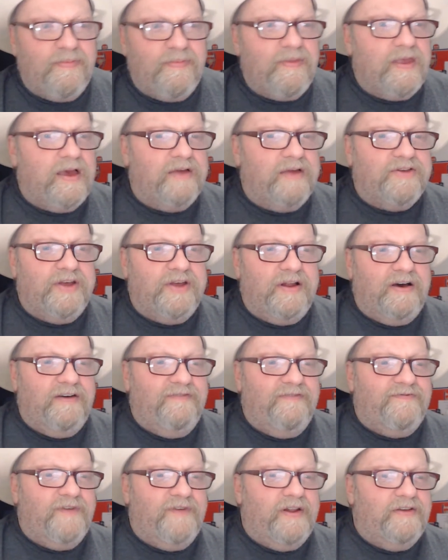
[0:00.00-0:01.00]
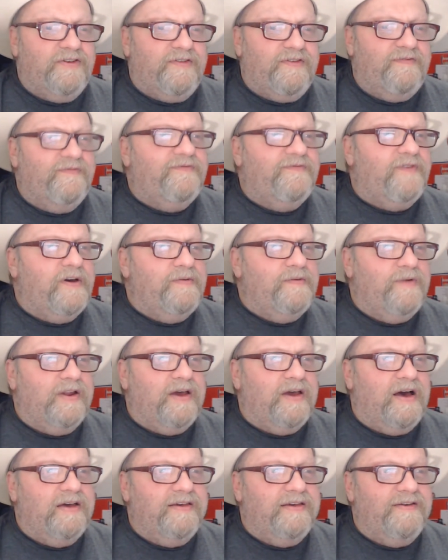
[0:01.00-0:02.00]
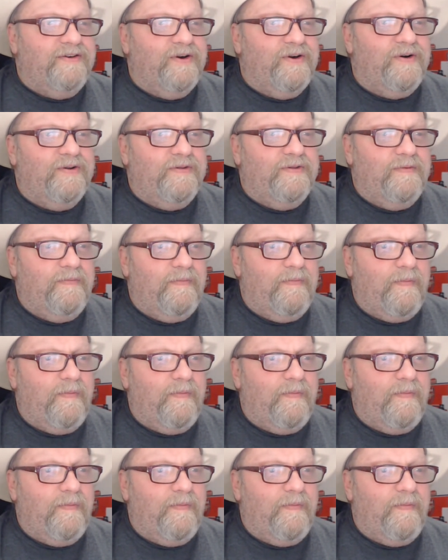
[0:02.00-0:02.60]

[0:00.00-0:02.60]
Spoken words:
Catch you later, fellas. 318 gone.